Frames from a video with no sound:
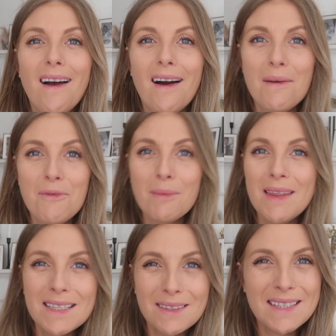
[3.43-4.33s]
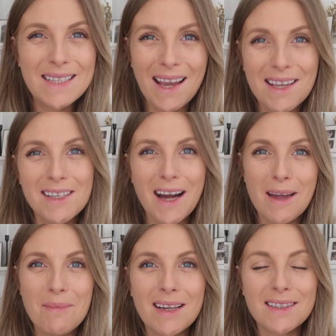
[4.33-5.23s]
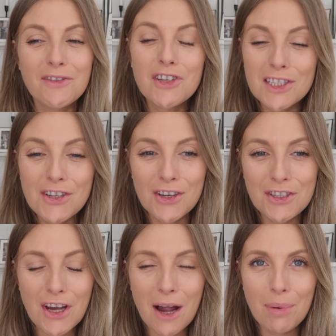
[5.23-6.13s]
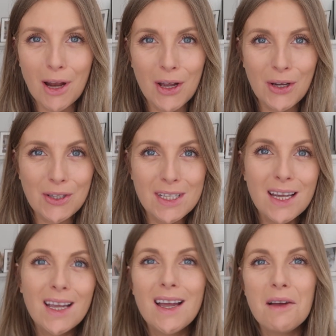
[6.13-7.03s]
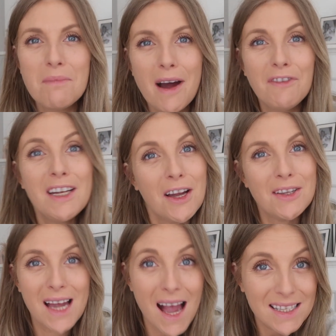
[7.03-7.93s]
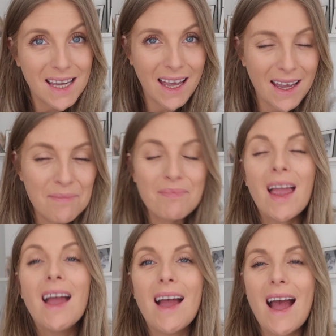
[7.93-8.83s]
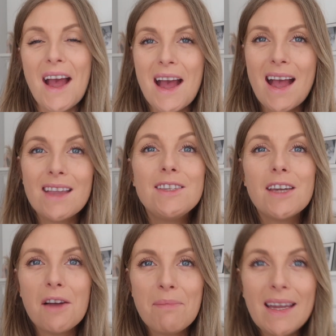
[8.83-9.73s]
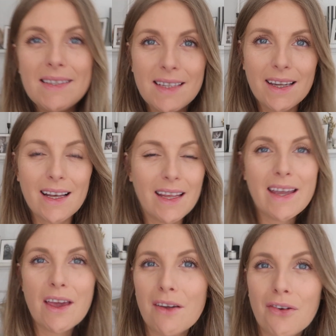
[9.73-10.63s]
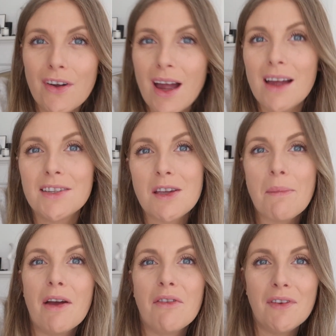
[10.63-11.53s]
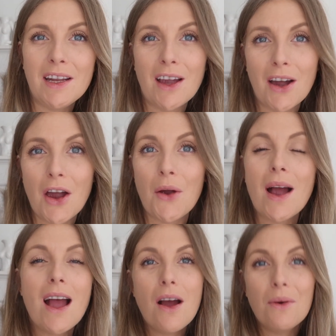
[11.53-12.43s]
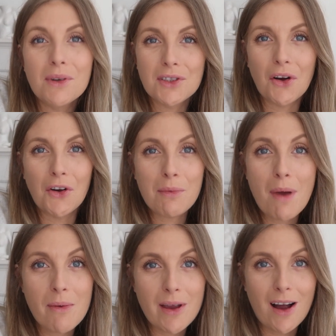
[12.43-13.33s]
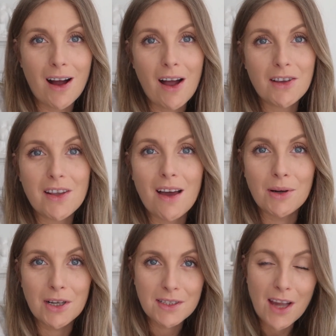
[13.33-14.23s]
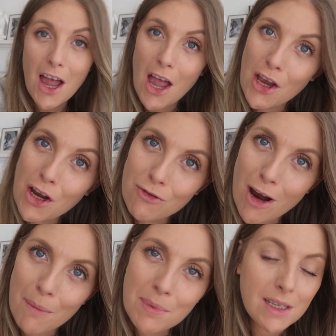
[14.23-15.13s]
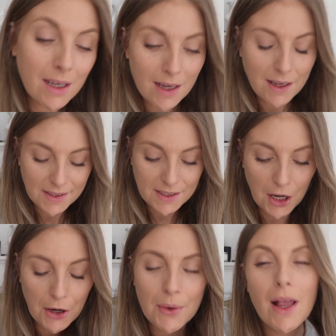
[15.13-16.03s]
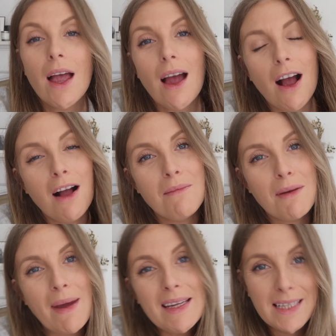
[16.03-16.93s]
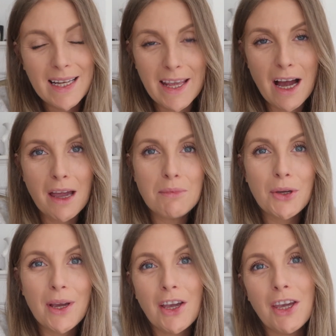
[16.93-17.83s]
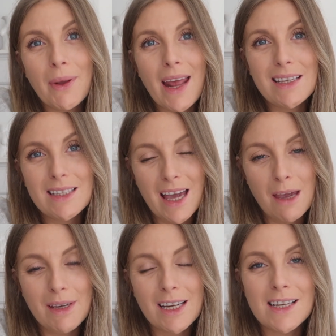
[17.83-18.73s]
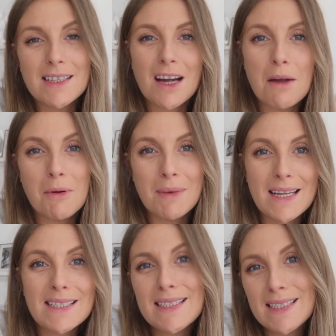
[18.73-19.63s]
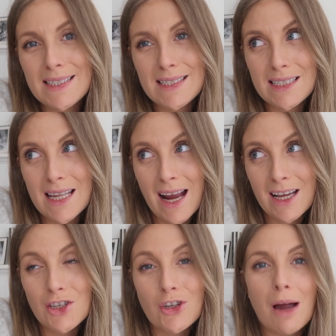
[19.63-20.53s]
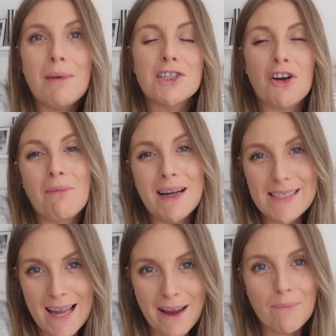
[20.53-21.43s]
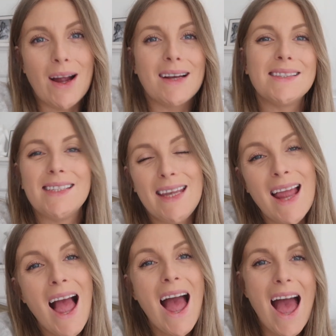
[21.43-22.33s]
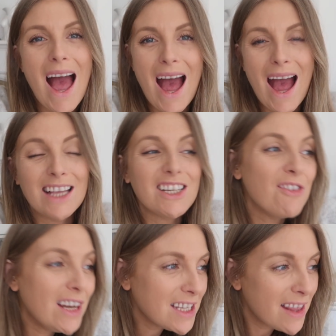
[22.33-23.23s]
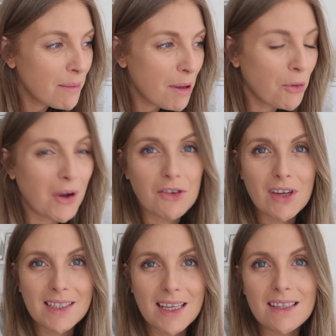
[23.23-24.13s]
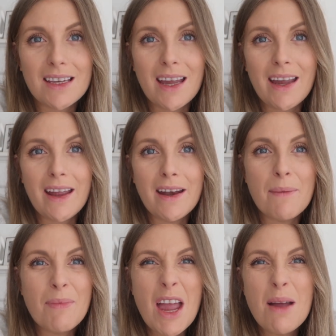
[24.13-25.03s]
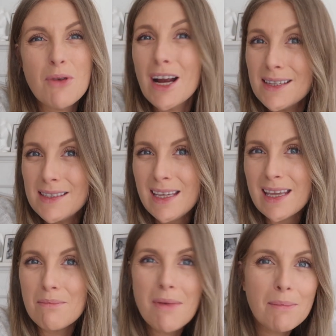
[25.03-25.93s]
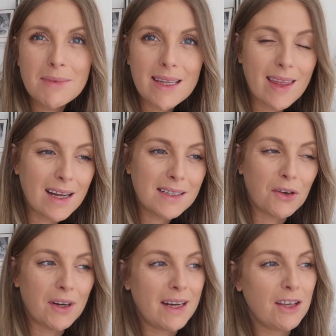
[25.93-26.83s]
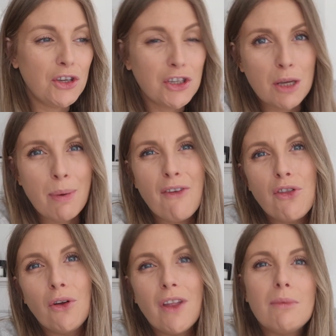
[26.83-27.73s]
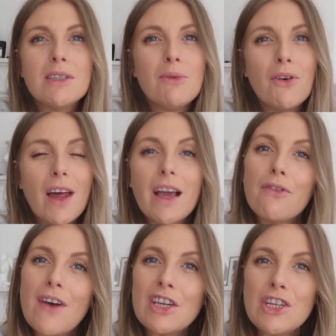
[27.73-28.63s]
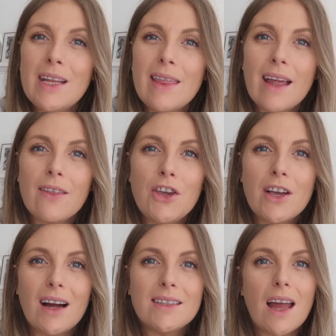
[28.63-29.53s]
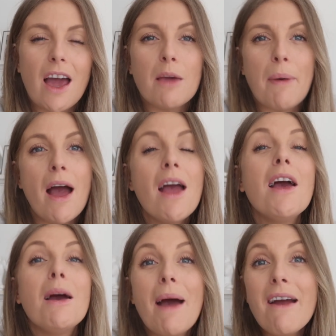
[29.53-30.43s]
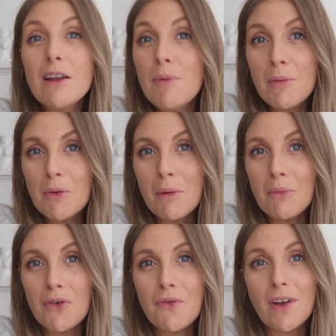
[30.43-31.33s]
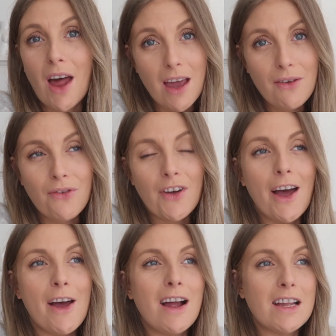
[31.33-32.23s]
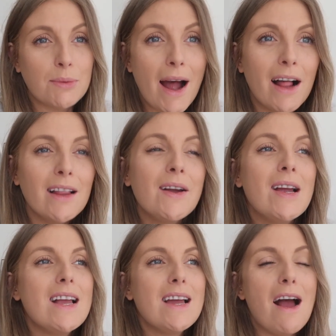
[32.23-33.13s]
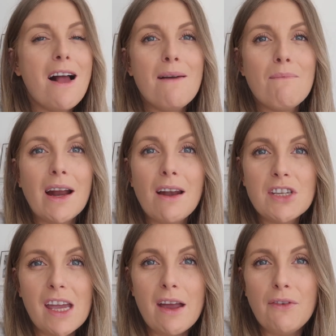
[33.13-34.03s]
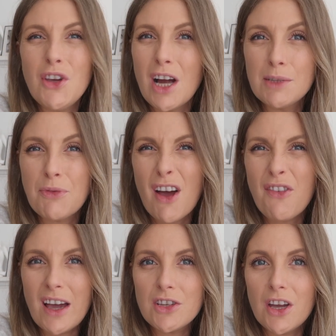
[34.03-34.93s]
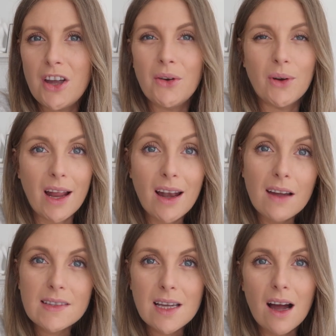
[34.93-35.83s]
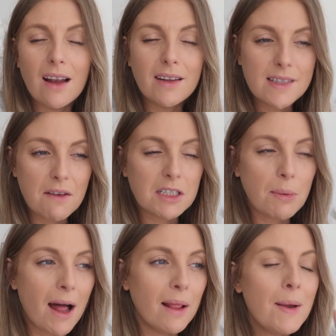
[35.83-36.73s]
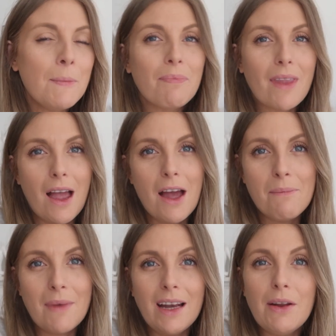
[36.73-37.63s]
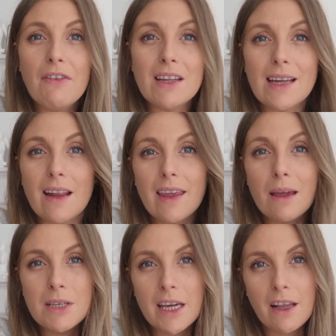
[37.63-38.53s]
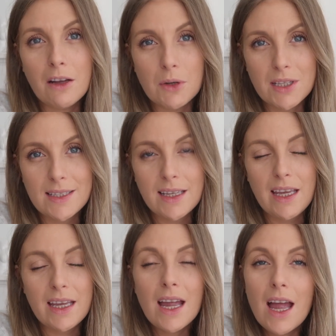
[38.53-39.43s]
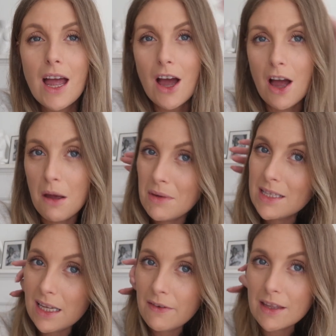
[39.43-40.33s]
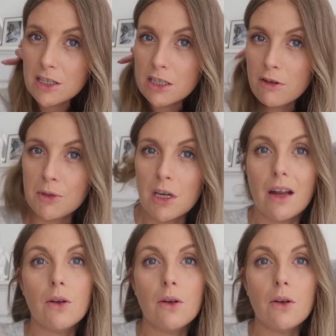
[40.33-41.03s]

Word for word: I'm filming this for the second time because I've just gone to upload my video to edit it and basically the first bit of the video was on a memory card that was corrupt. So um, basically I'm doing a Q&A today because I'm on my second trimester of my second pregnancy and I really didn't think people were interested in pregnancy and pregnancy things on YouTube. I thought that it was more of like a fashiony thing that you guys like but apparently people want more life uh, as well. Um, I'd love to hear if you guys prefer fashion or like lifestyle and stuff as well. Um, and if there's anything in particular you want to see, um, to leave it in the description.